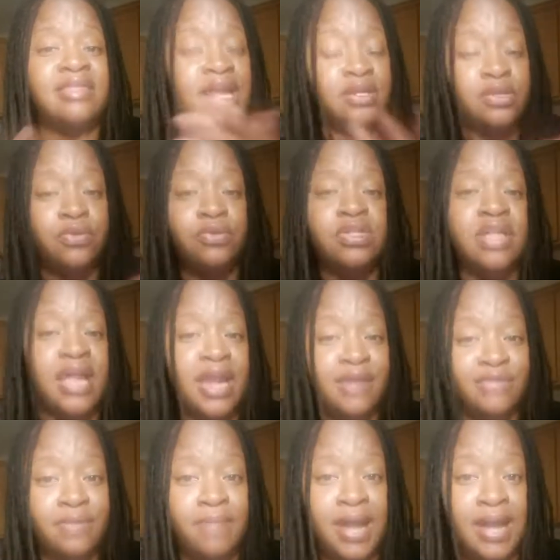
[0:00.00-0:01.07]
Thank you to
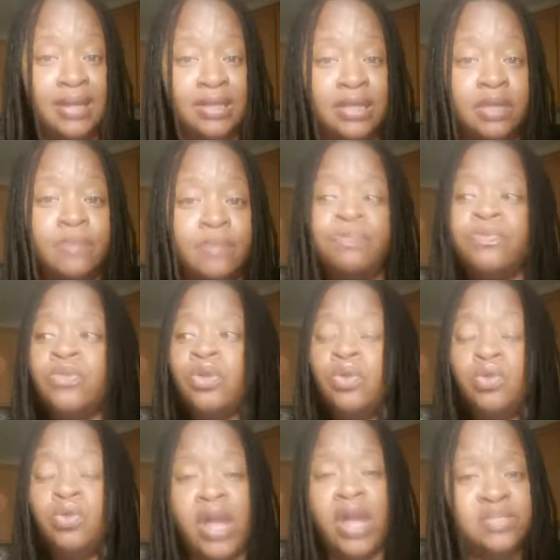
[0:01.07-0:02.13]
everybody
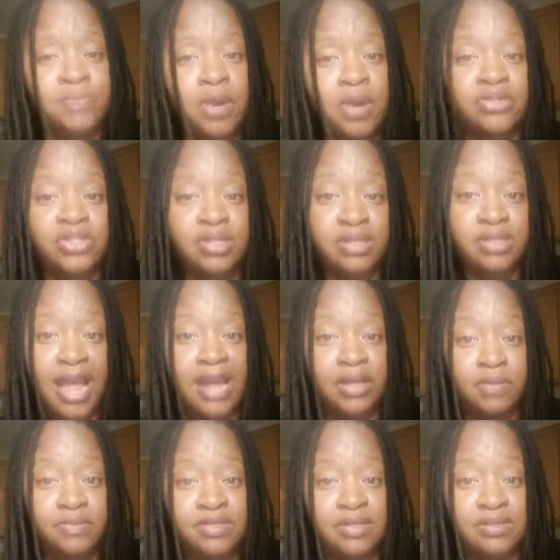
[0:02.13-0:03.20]
who has purchased
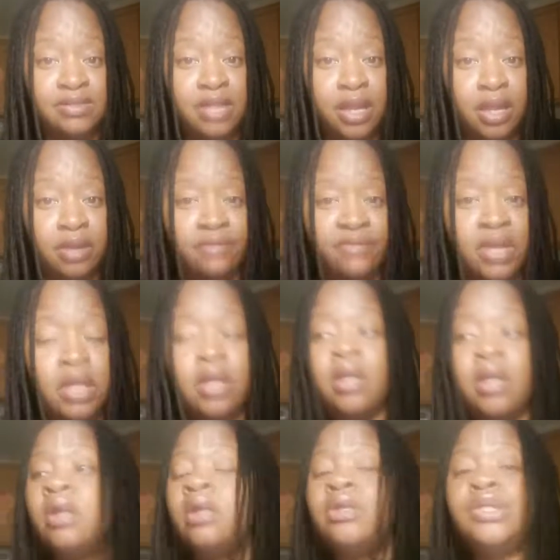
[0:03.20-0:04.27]
items and stuff.
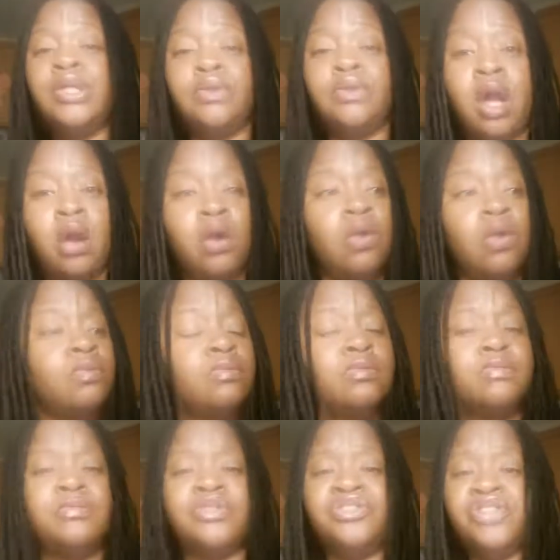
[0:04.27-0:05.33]

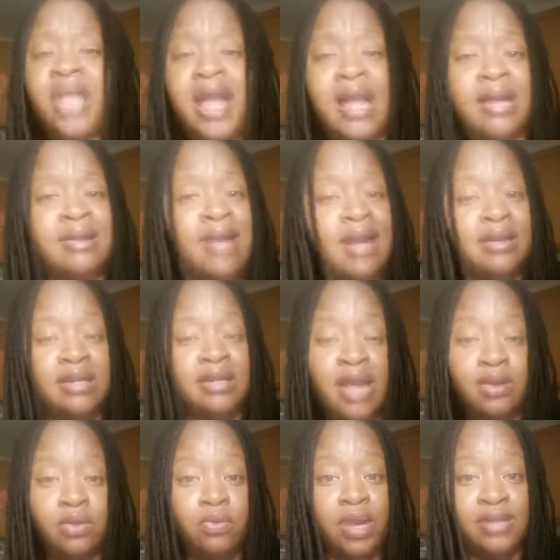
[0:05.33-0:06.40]
Sean got a
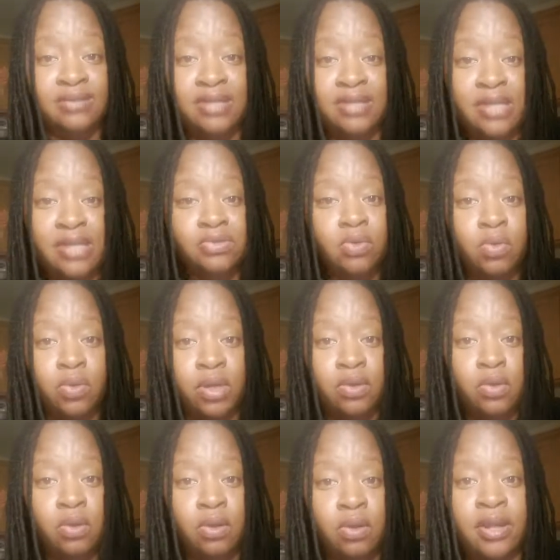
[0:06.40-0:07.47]
lot of great things
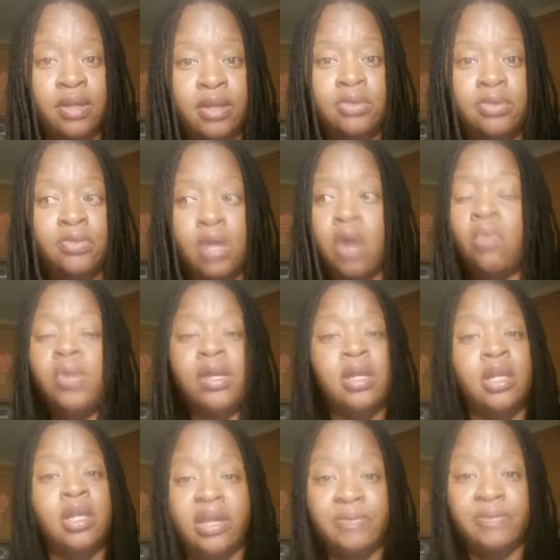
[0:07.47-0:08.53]
going on, with
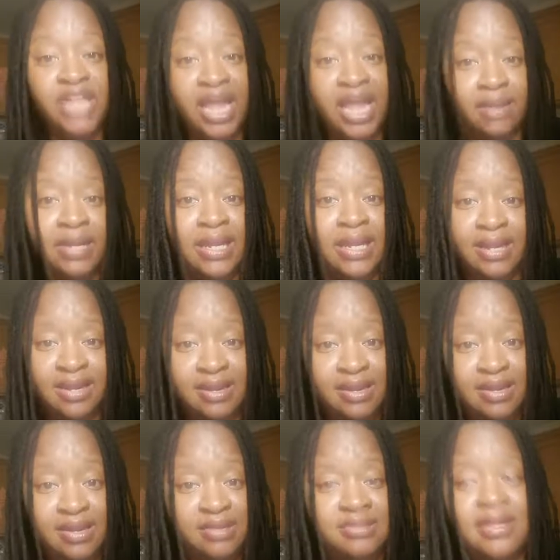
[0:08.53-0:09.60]
club chat being
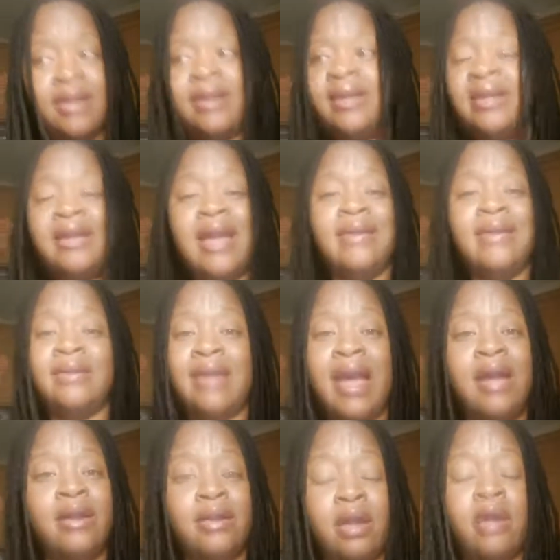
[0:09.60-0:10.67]
his. He got a
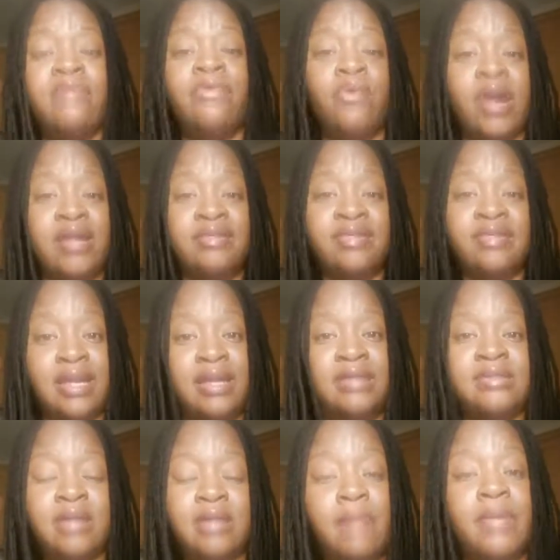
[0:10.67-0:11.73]
lot of great
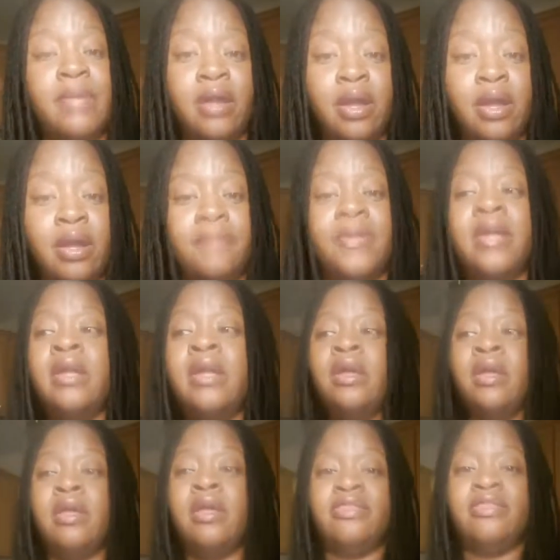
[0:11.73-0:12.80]
things coming up
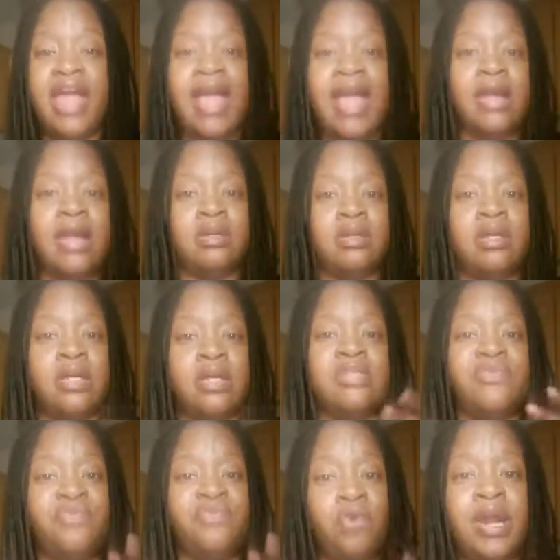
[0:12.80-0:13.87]
that
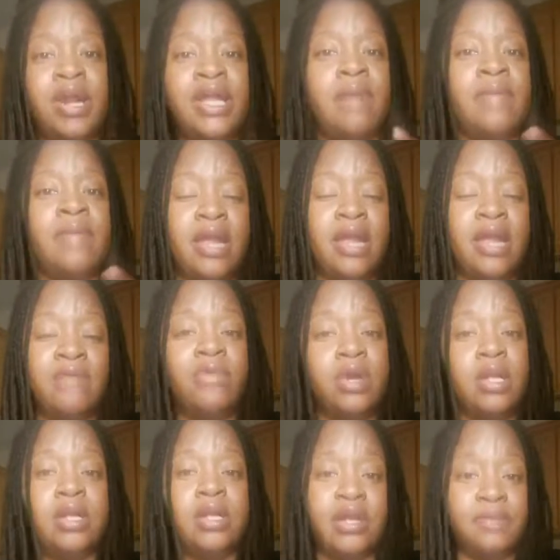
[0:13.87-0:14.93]
is for him and for
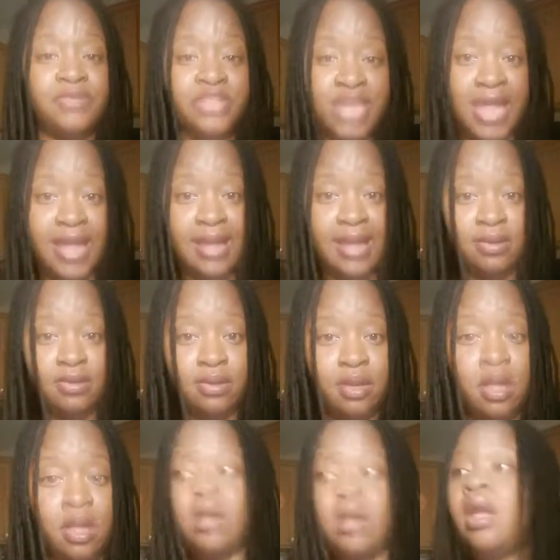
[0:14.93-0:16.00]
club chat.
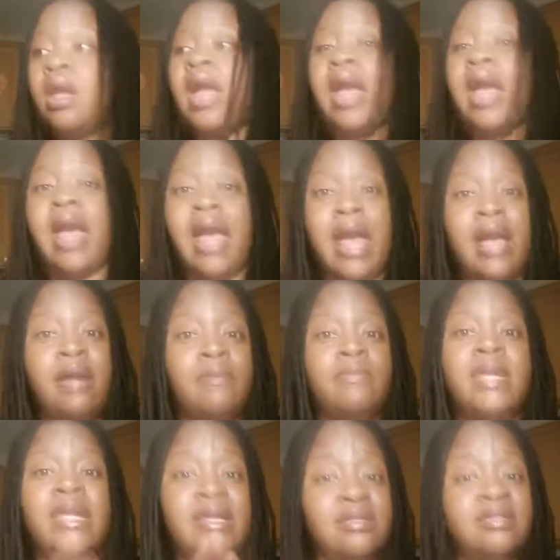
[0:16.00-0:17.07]

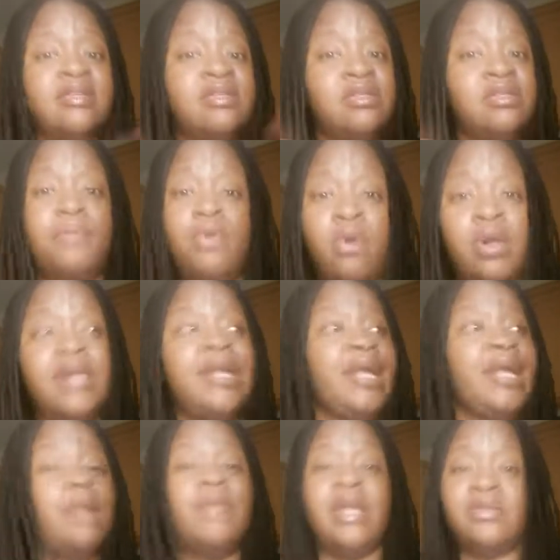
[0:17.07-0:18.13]
I'm into supporting
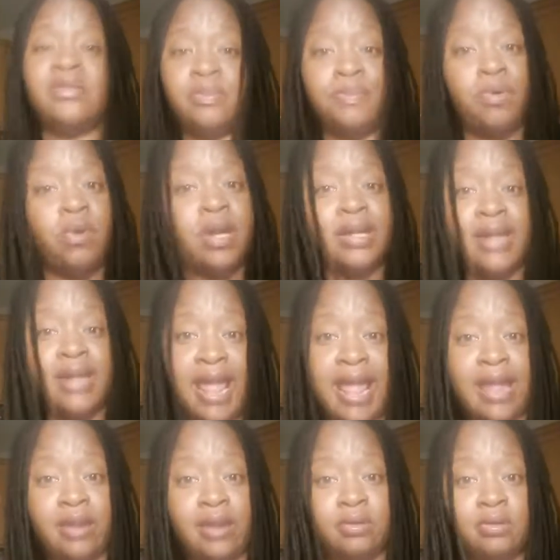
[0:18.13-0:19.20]
him and supporting that.